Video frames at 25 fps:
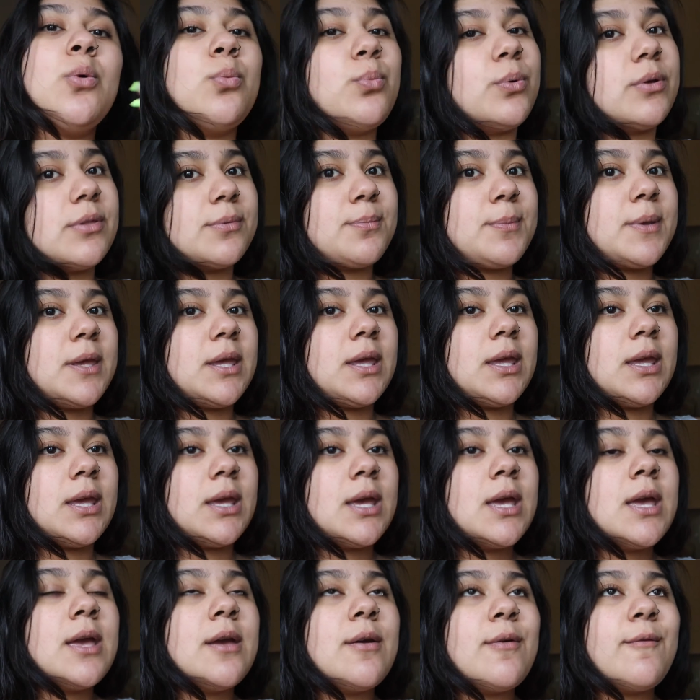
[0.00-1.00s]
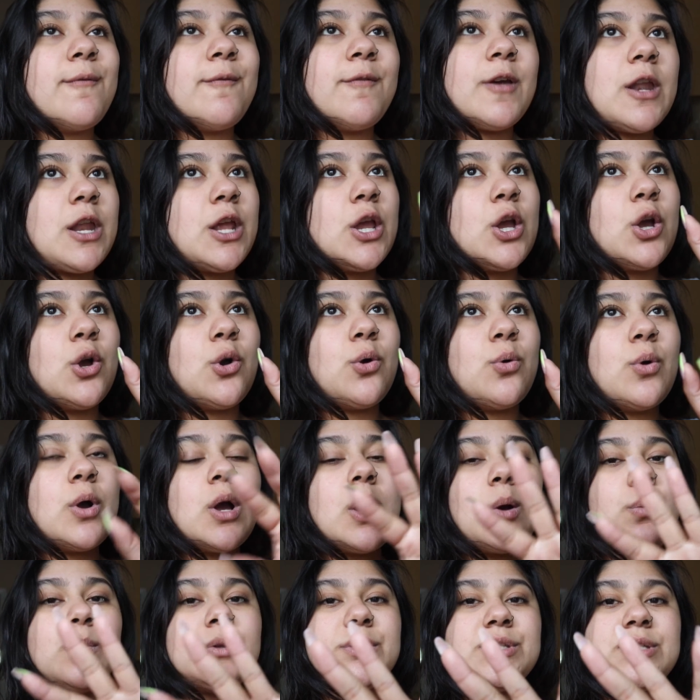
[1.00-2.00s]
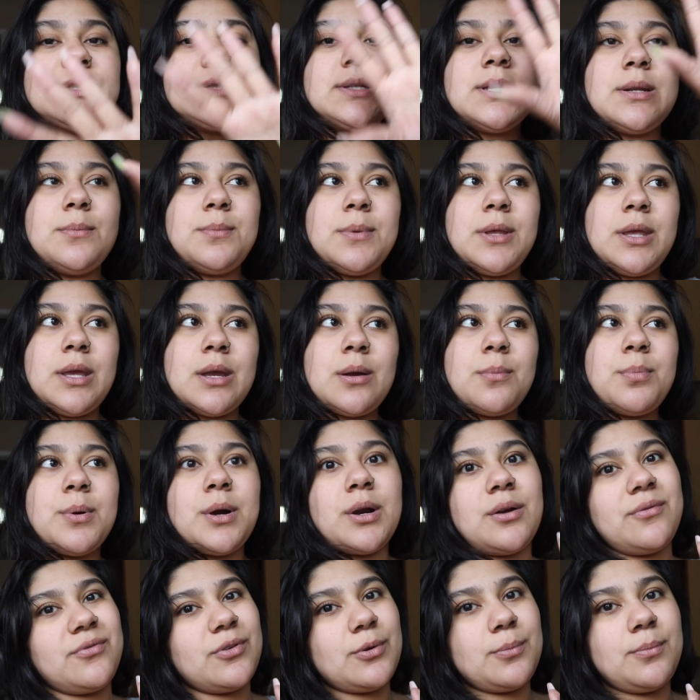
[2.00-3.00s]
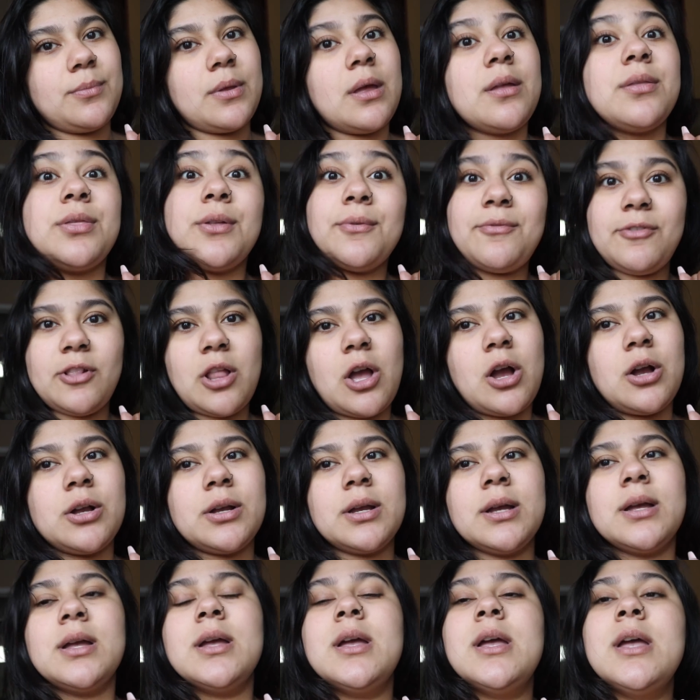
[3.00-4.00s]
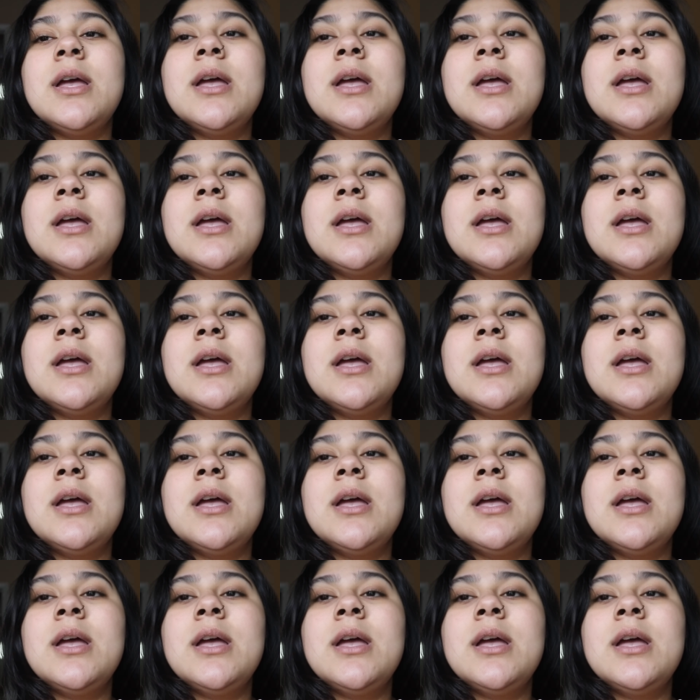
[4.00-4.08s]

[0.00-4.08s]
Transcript: with me video which is gonna be apart from the vlog